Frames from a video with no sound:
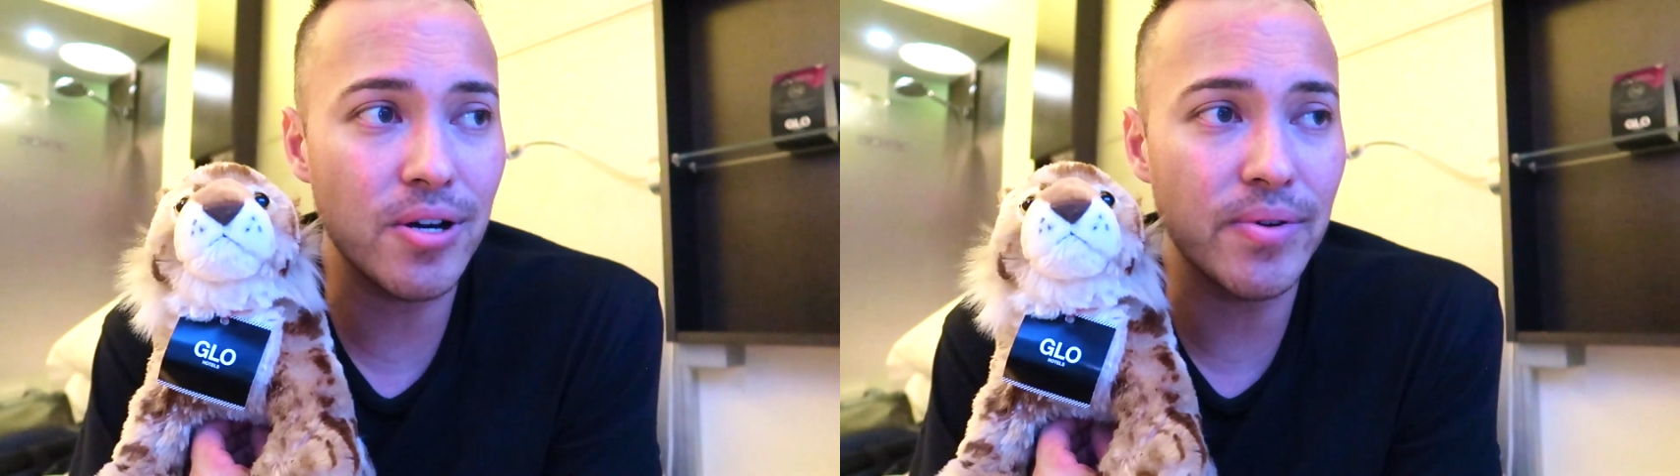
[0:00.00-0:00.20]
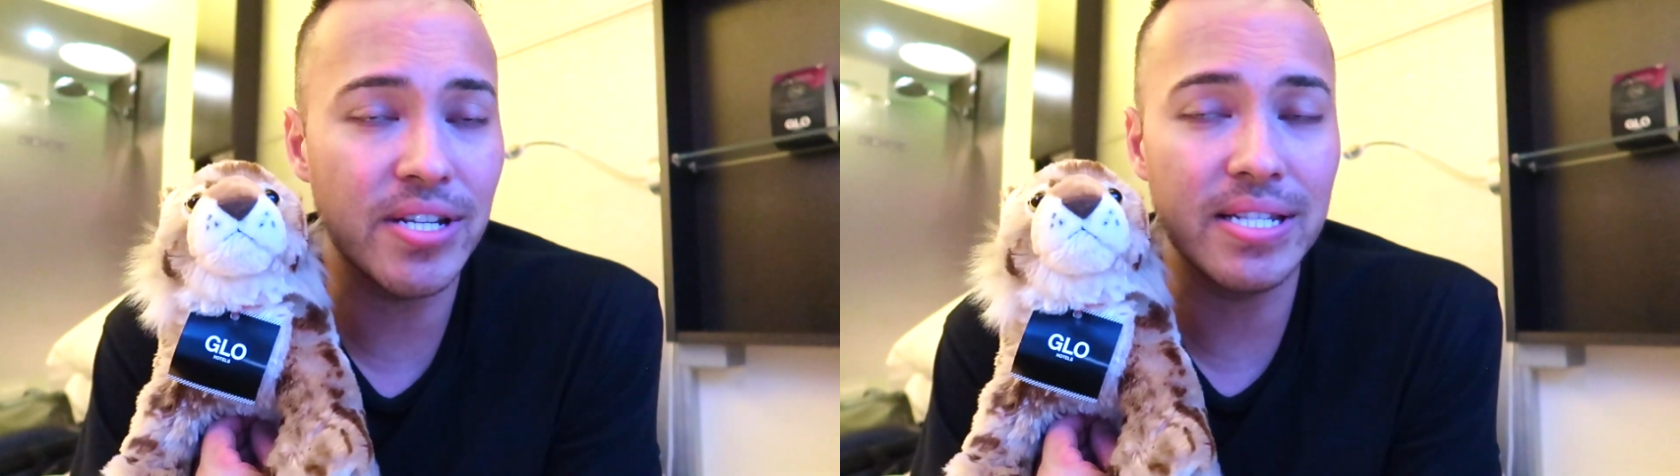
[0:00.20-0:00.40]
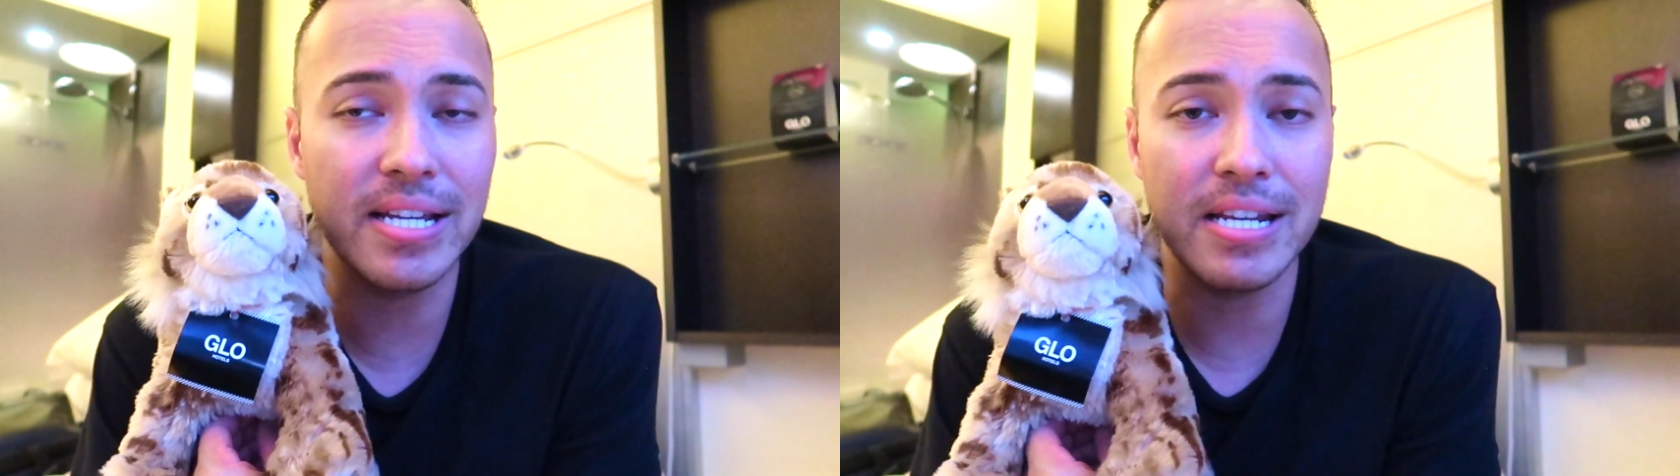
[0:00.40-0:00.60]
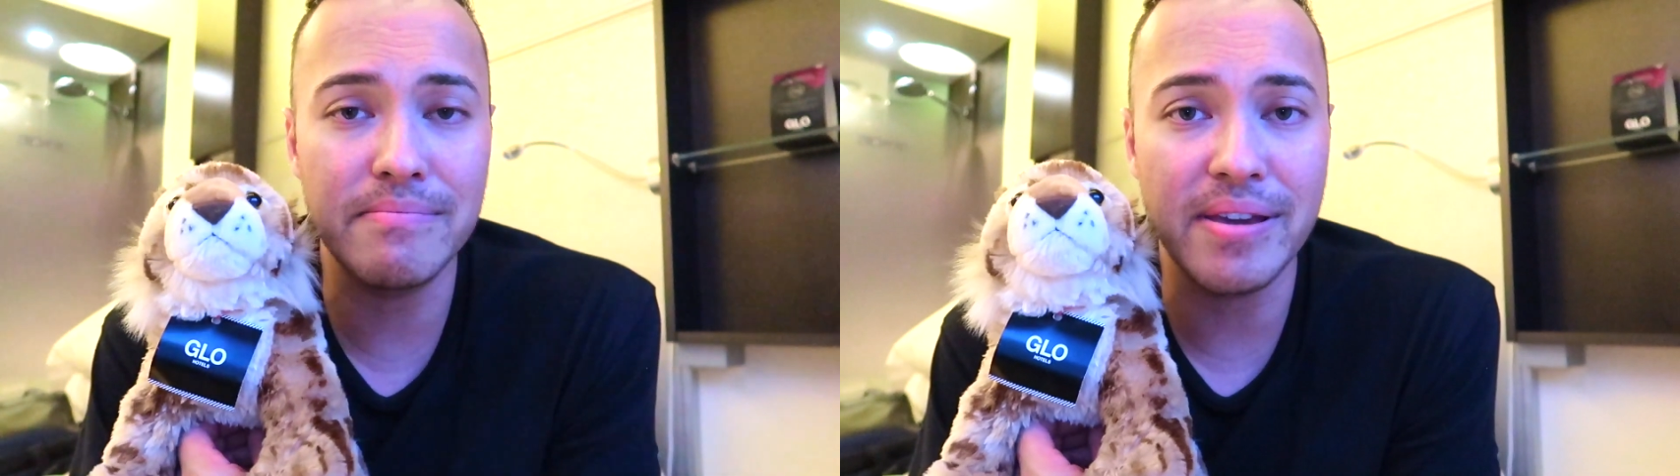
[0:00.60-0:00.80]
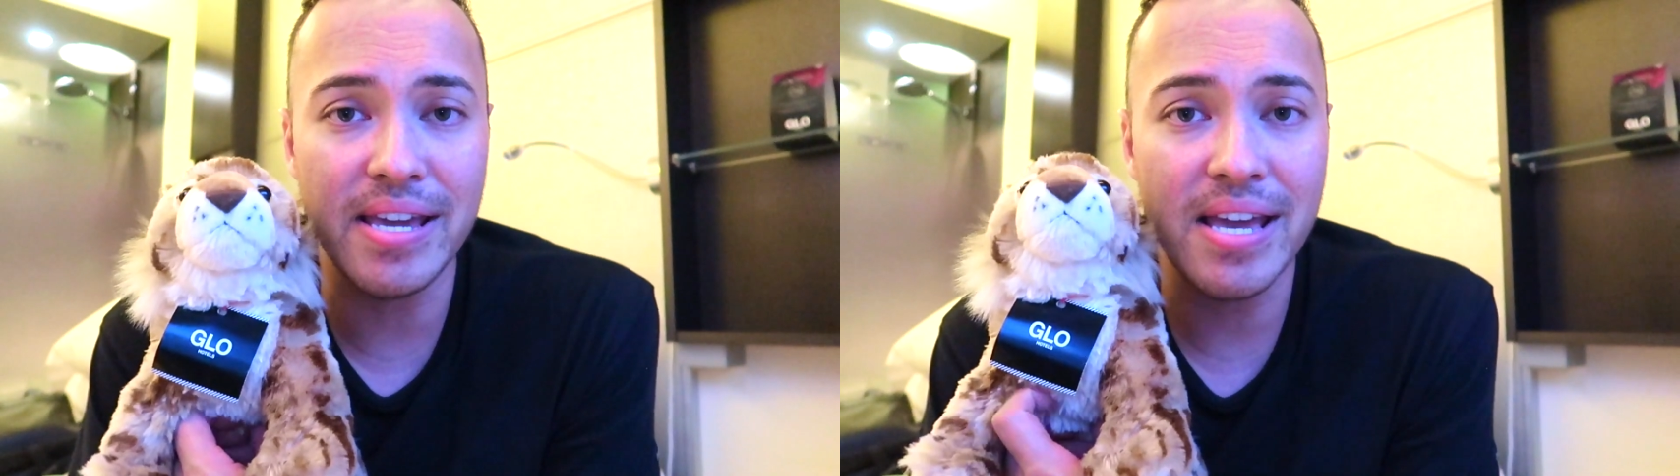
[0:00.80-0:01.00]
which is going to
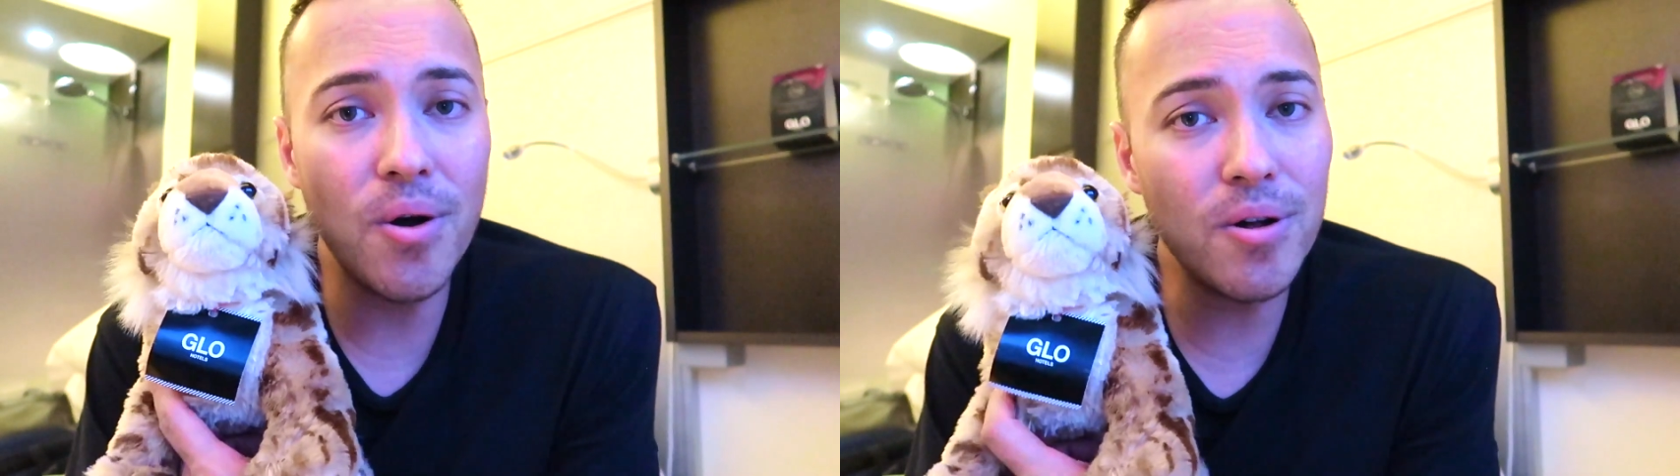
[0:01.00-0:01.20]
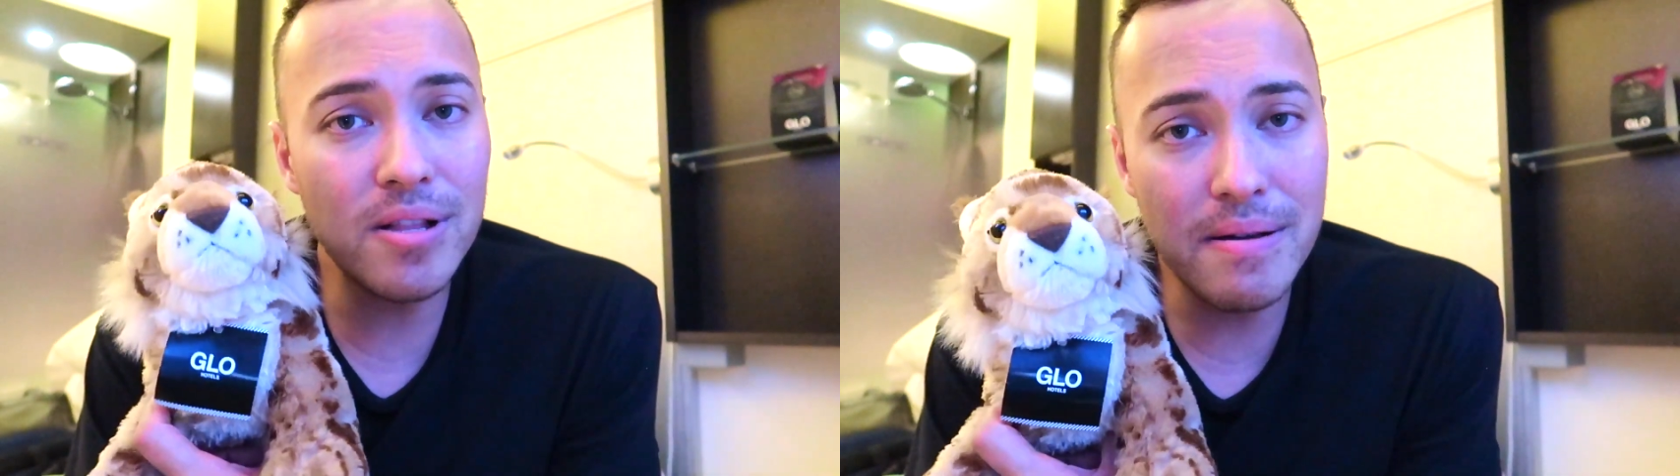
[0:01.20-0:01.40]
be all